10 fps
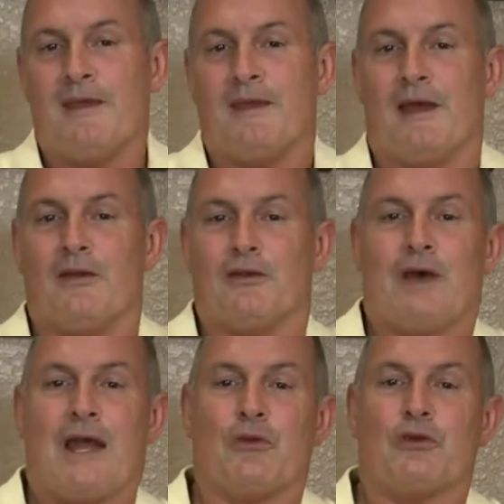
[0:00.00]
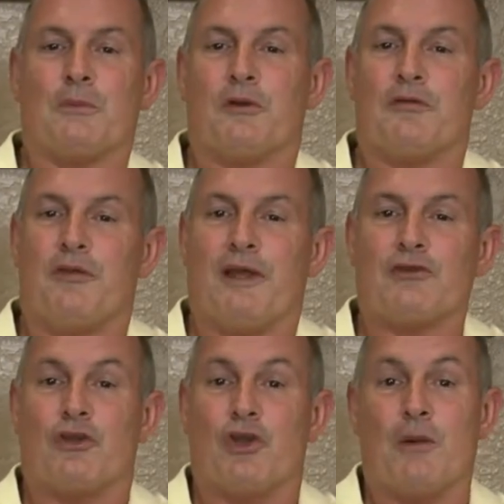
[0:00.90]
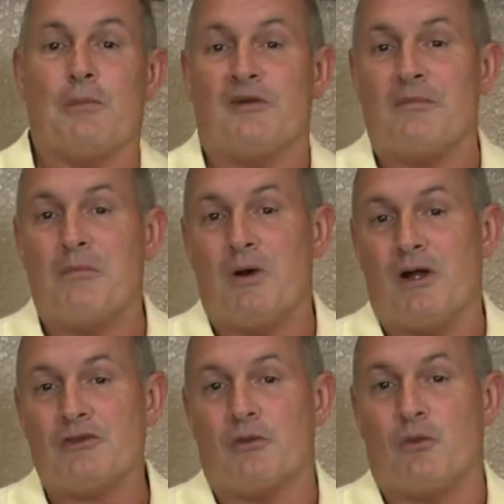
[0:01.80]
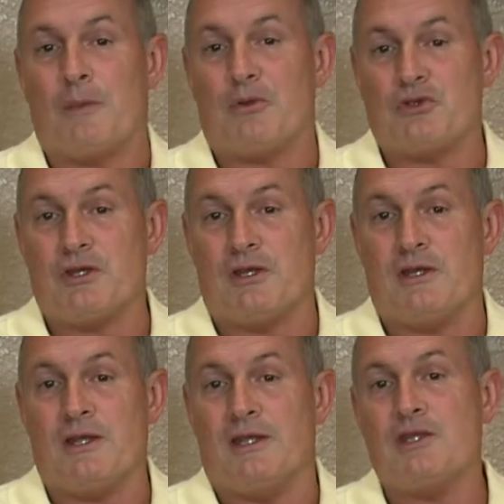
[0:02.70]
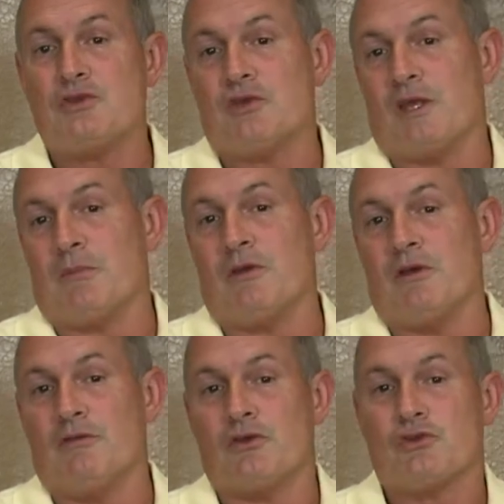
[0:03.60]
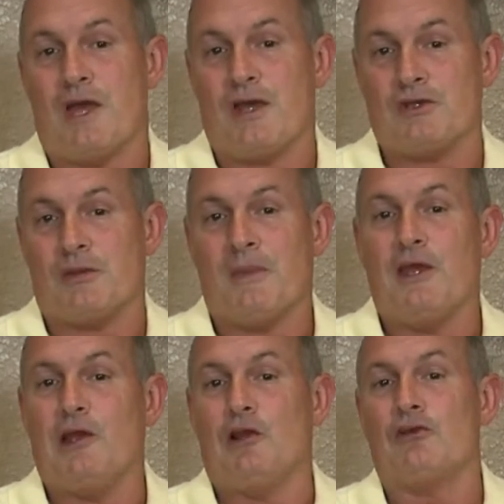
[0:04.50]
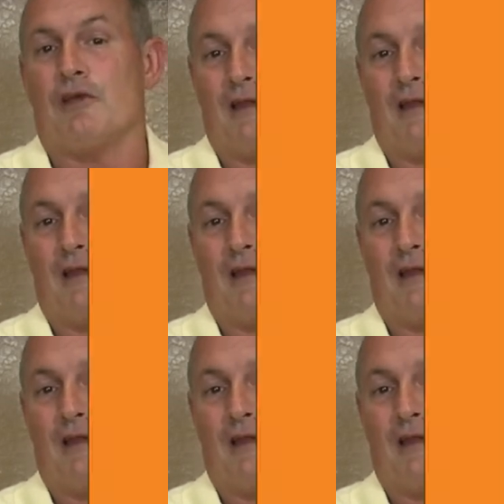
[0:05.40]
Now, the title simply reflects the number of months represented in each segment of this strategy. It looks